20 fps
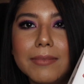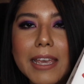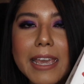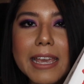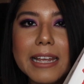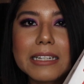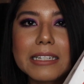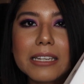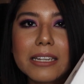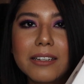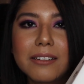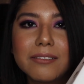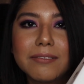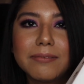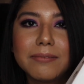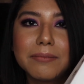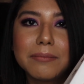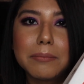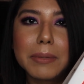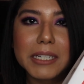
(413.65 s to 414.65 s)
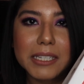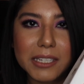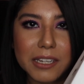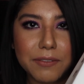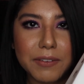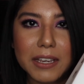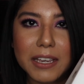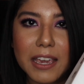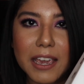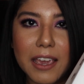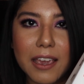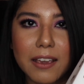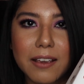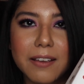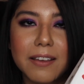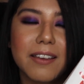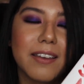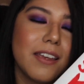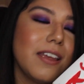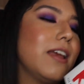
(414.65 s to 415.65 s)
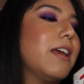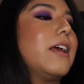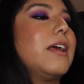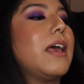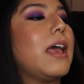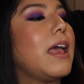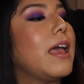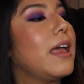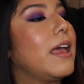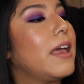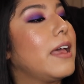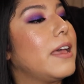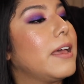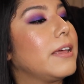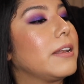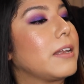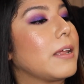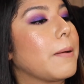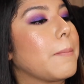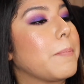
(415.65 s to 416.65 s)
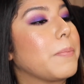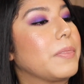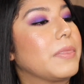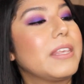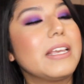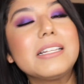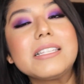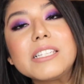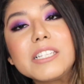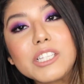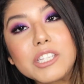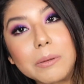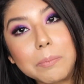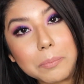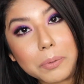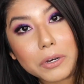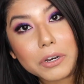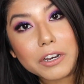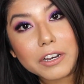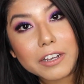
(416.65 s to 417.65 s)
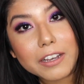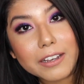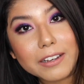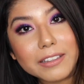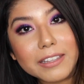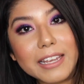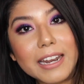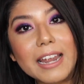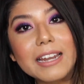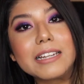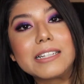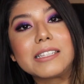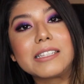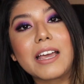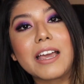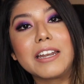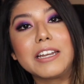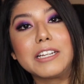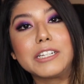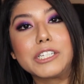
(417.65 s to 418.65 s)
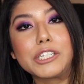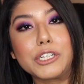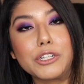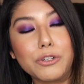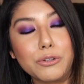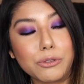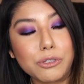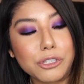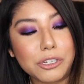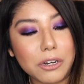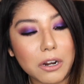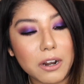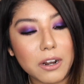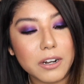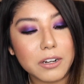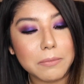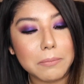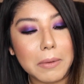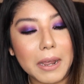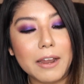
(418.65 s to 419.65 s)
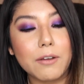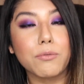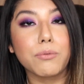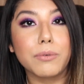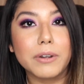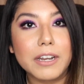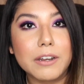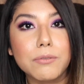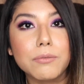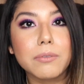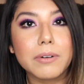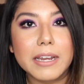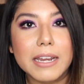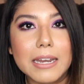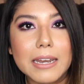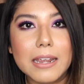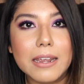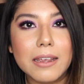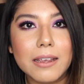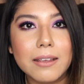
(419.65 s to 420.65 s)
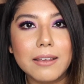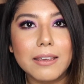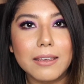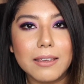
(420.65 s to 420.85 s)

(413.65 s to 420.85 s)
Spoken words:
It by Stephen King. And this is the book that I decided to start my rereading